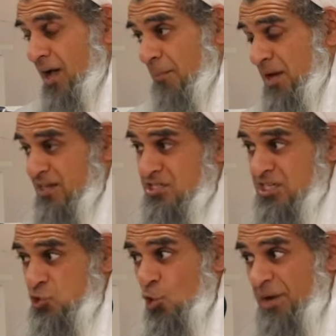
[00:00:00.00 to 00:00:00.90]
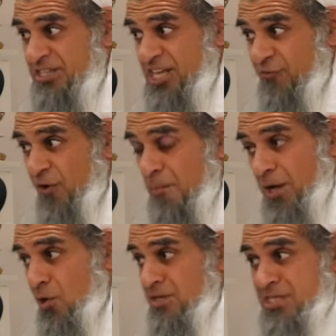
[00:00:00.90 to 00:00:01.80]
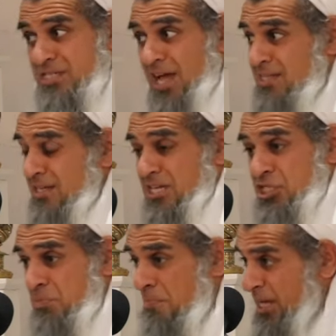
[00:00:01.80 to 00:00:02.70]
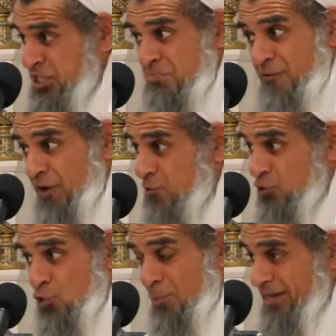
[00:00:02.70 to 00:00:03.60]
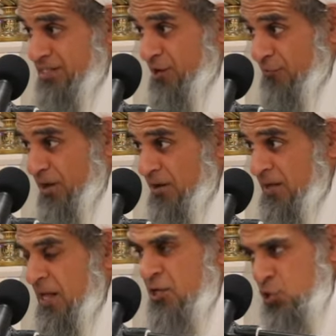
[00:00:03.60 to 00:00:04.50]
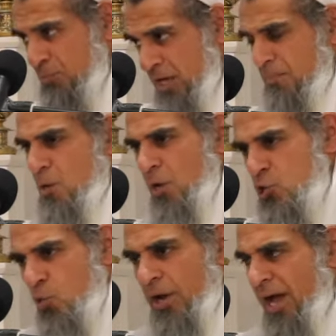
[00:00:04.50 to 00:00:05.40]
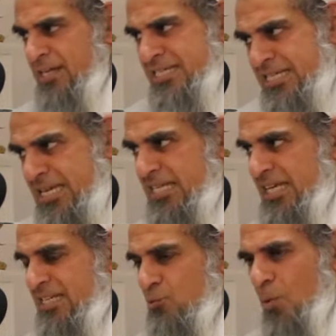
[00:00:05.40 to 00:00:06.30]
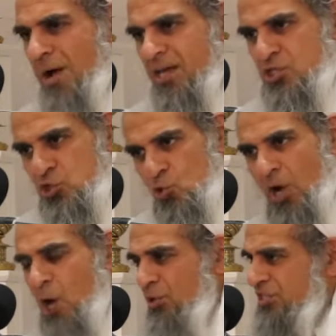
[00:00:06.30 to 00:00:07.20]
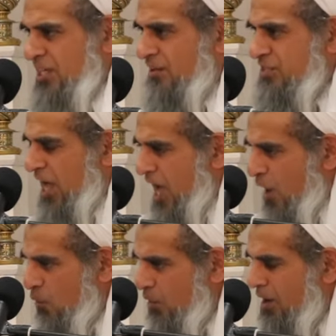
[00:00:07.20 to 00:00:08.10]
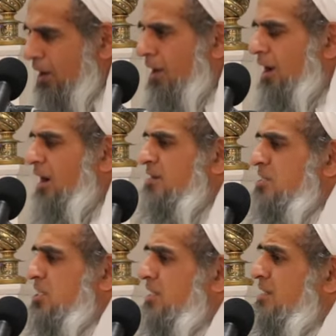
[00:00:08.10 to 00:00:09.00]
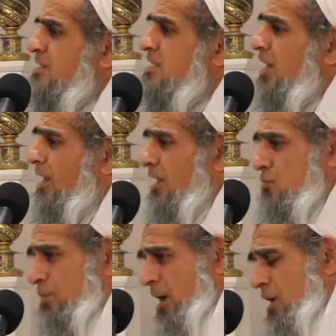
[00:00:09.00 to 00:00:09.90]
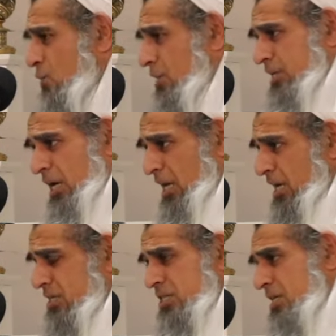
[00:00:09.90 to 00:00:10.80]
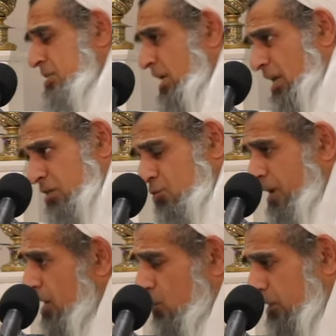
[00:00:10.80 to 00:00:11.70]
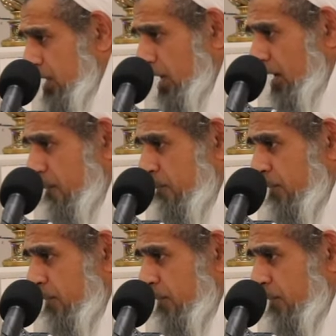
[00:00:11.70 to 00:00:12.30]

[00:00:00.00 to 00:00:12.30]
I better sort myself up, because this guy's going to smash me if I don't sort myself up. So maybe when you and I see this, we might sort ourselves out and turn to Allah subhanahu wa ta'ala. Turn to Allah subhanahu wa ta'ala.